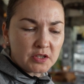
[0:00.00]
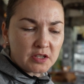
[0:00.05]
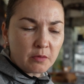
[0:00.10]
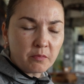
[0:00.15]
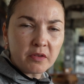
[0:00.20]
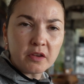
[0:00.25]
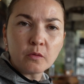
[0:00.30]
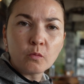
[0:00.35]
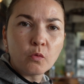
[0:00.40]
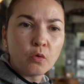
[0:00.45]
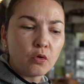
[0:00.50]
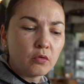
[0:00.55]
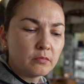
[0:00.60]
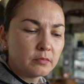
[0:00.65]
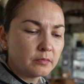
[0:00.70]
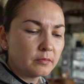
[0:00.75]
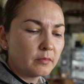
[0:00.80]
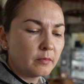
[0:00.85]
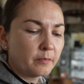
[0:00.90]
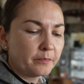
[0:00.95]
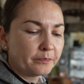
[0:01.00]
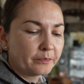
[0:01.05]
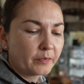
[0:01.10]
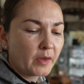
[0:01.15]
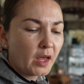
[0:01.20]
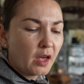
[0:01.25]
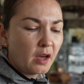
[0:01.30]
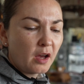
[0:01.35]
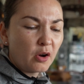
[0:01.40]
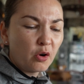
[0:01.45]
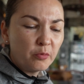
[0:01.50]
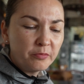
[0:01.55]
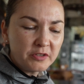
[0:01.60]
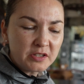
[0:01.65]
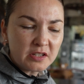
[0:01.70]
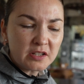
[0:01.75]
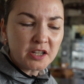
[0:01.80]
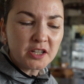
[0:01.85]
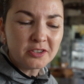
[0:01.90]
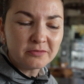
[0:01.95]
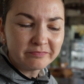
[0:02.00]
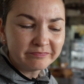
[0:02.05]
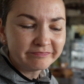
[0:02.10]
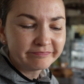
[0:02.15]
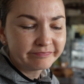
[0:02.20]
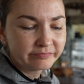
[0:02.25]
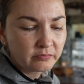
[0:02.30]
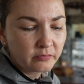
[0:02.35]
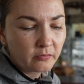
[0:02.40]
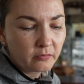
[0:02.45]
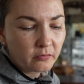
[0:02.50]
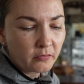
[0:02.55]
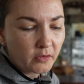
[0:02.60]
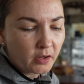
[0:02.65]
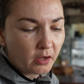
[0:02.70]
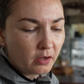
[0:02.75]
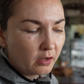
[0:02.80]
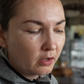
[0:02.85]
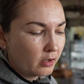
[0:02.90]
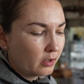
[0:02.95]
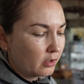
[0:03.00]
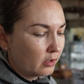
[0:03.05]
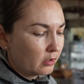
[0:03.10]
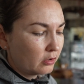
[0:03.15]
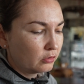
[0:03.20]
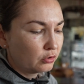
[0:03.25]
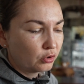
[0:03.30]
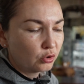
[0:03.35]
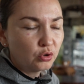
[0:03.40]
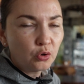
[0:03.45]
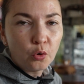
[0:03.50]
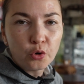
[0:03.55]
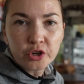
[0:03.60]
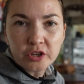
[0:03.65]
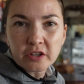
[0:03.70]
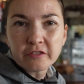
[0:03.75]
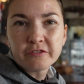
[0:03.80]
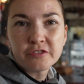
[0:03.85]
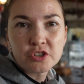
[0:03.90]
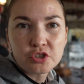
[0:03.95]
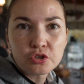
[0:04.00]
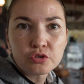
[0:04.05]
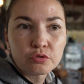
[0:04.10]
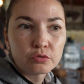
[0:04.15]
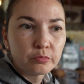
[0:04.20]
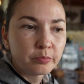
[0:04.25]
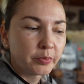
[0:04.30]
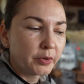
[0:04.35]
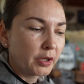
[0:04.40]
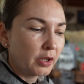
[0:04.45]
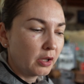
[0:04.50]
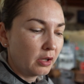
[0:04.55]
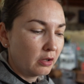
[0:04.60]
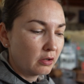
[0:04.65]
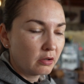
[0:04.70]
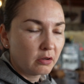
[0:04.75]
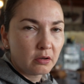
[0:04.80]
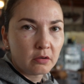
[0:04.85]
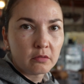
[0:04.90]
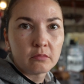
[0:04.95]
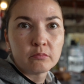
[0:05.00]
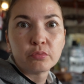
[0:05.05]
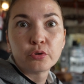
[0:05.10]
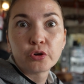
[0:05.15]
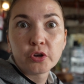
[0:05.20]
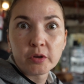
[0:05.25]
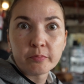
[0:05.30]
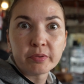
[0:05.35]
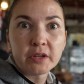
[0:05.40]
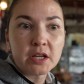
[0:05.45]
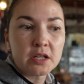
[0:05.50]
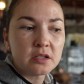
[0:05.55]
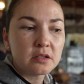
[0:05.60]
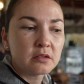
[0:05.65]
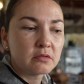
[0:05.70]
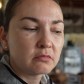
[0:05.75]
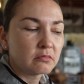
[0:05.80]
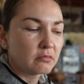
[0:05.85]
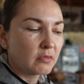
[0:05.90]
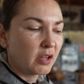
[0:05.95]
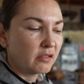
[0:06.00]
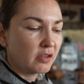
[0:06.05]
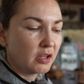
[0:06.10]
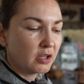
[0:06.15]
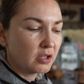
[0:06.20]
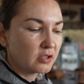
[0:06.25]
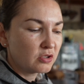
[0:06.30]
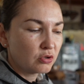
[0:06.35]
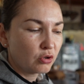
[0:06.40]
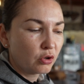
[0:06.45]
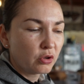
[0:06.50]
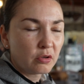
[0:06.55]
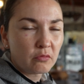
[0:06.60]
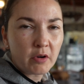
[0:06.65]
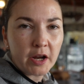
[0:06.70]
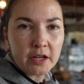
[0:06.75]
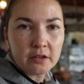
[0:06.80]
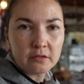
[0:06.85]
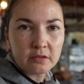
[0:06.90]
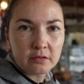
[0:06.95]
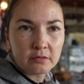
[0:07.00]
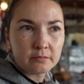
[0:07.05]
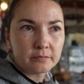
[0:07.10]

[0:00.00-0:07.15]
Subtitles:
something warm. Obviously, don't order fish soup in a burger place. I think it's not the right,